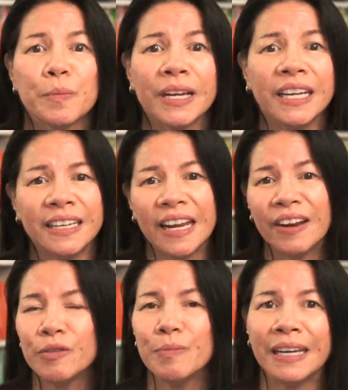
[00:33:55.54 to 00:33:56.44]
bringing
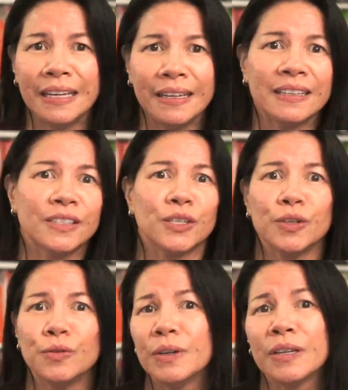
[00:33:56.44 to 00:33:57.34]
everybody
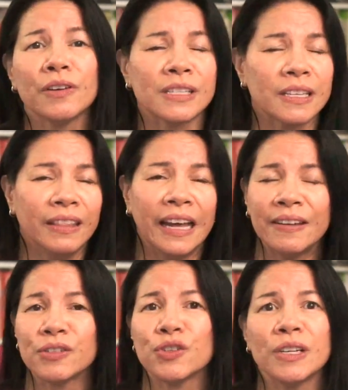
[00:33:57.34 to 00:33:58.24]
into either it's a
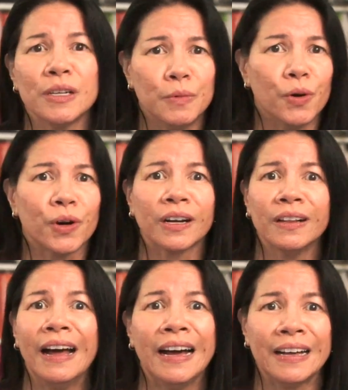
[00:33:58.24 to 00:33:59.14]
live stream or a
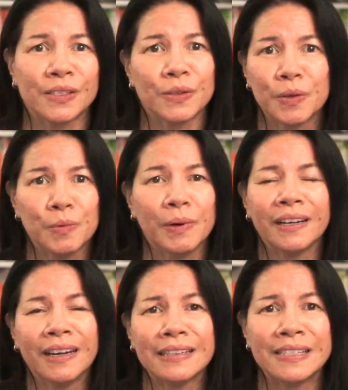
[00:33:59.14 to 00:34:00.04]
class or
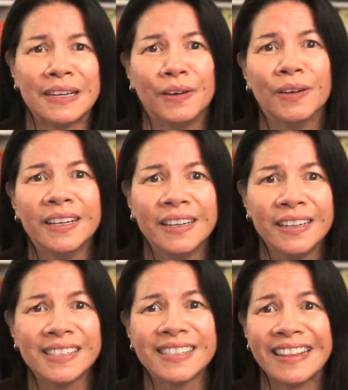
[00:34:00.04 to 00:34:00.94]
whatnot. So
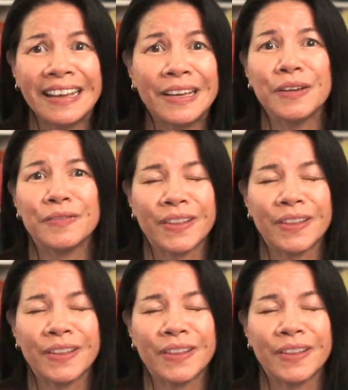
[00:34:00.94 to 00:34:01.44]
just thank you for